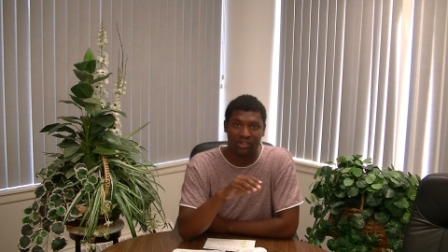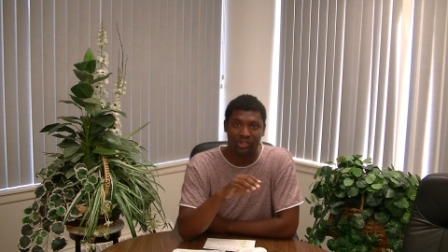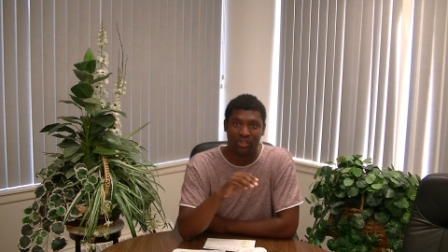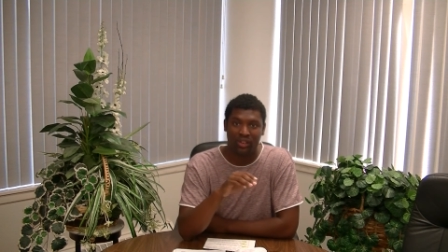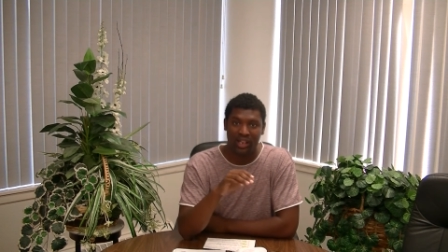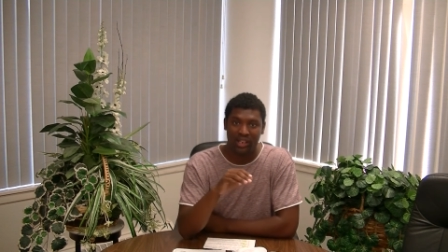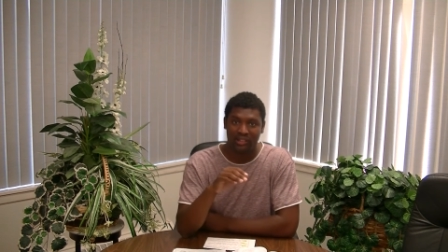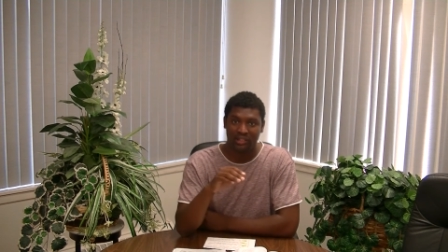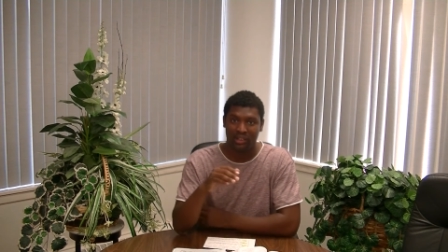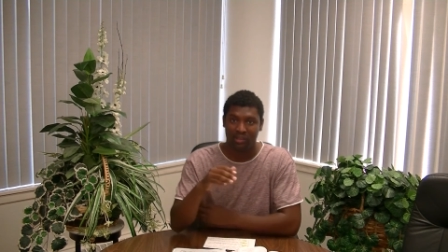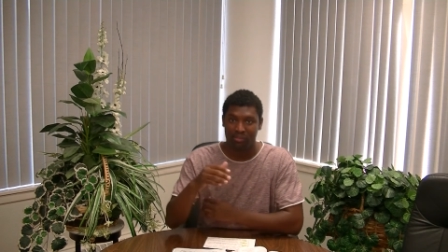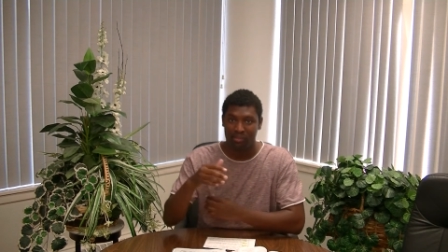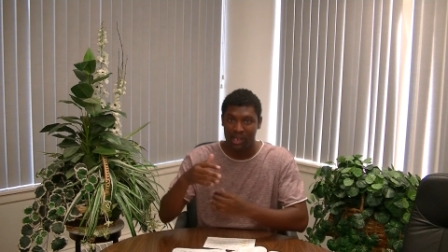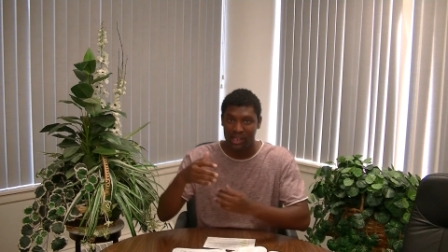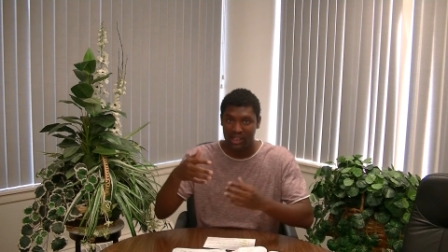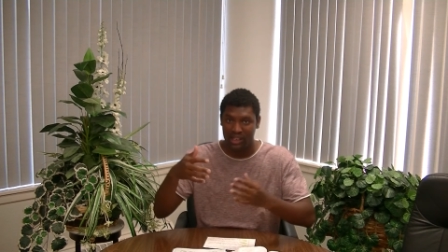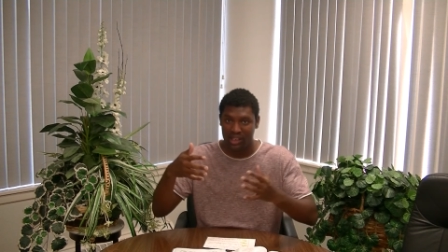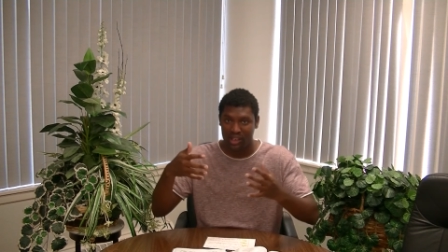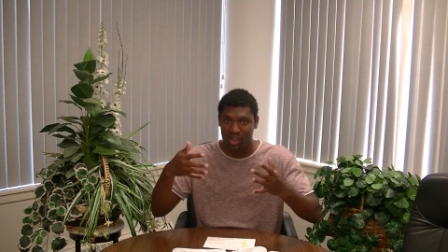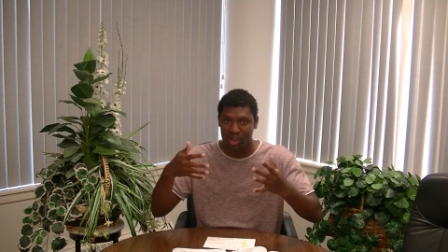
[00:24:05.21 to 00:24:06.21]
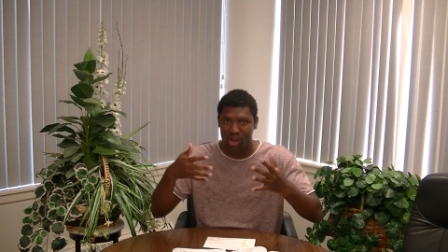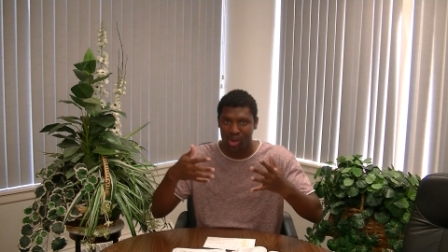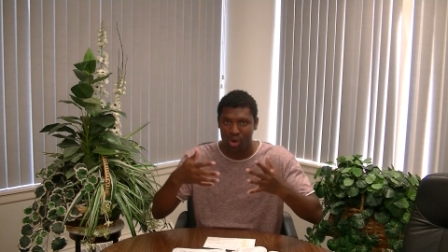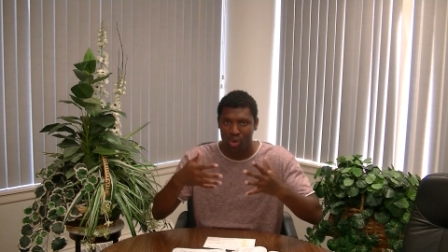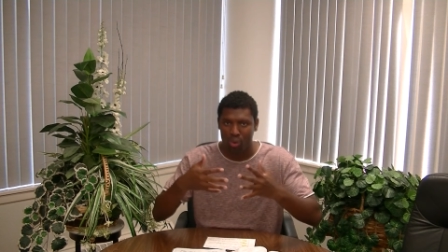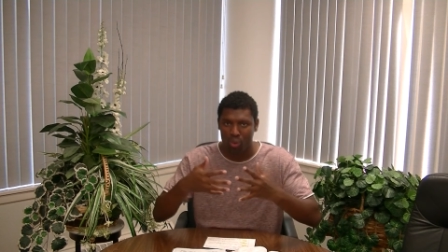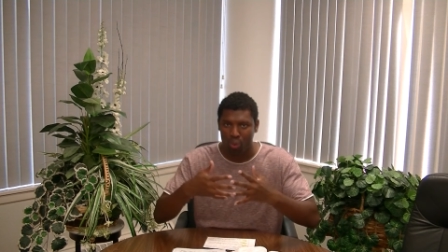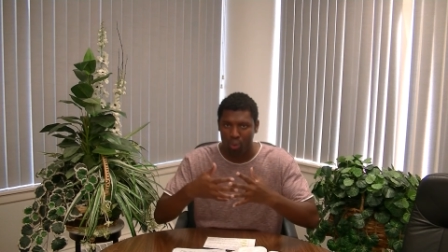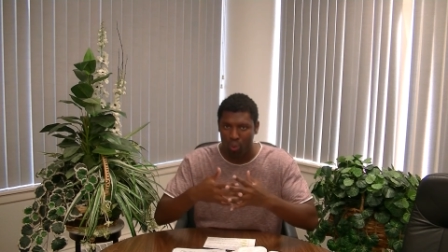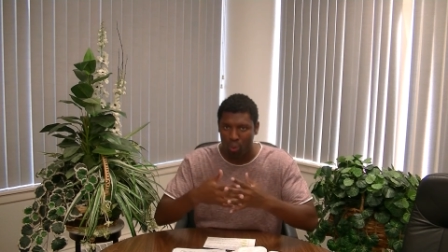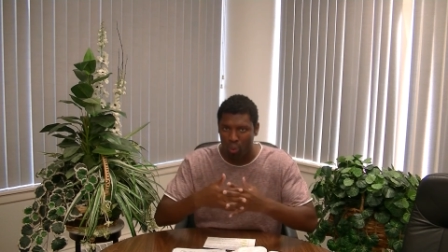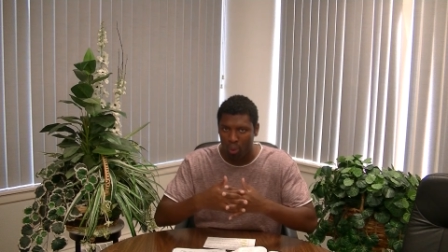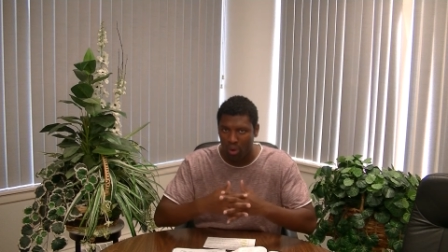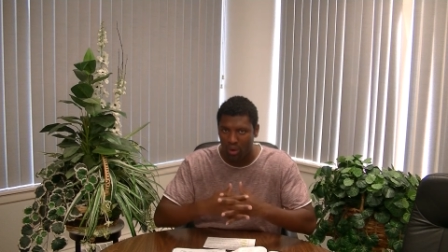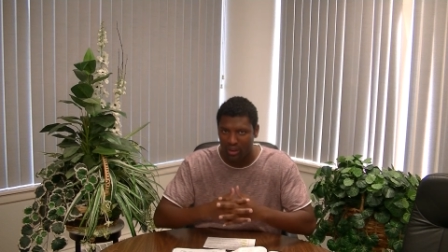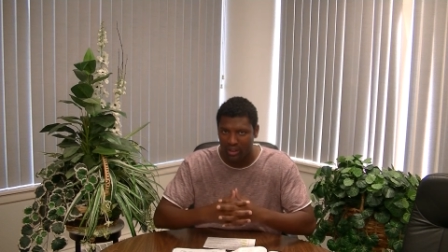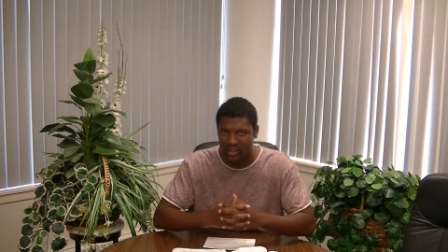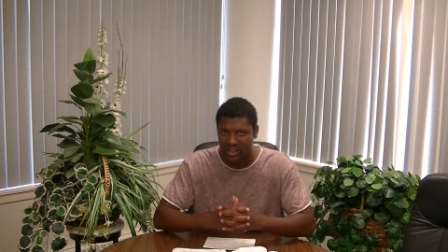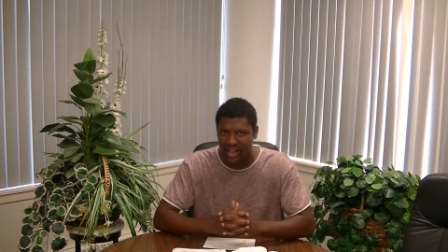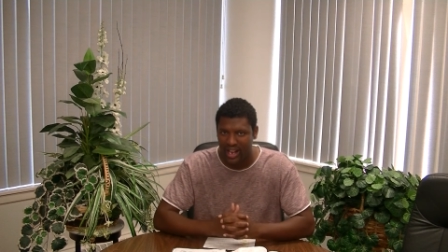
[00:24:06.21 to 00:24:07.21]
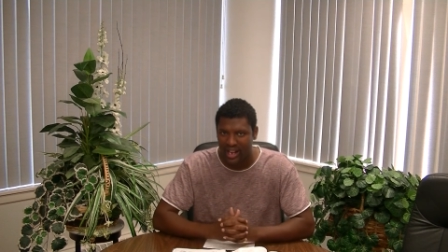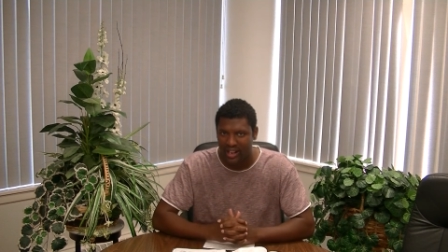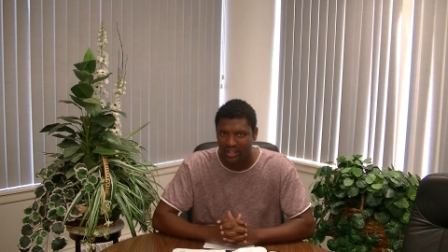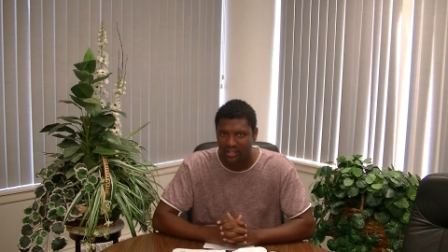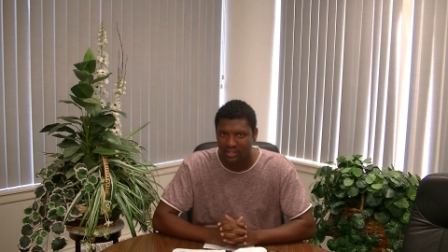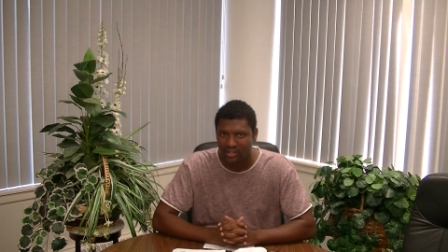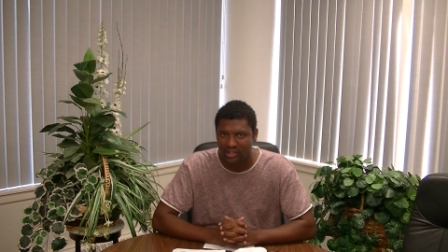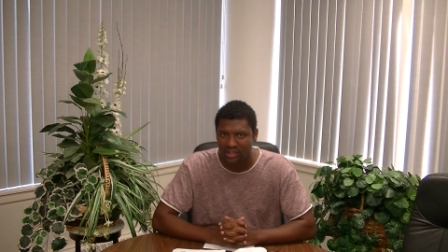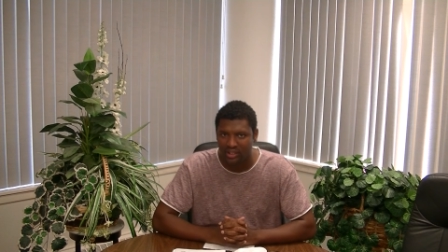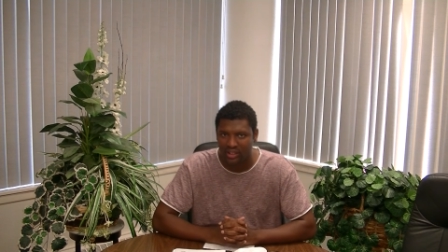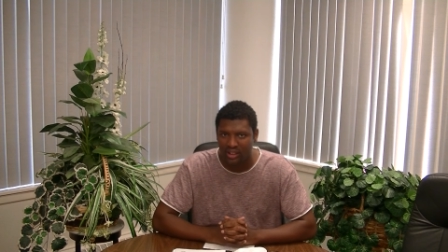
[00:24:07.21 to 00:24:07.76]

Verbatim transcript: trying to make it work out.